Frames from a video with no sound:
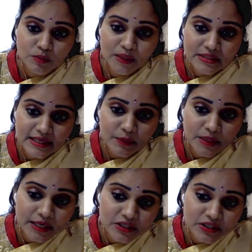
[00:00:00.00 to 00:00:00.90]
one side we
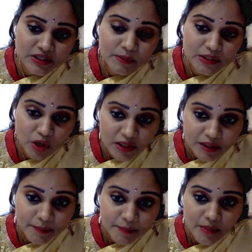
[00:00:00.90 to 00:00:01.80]
are troubled with
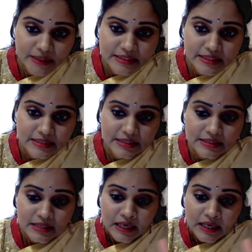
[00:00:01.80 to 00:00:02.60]
non-communicable diseases,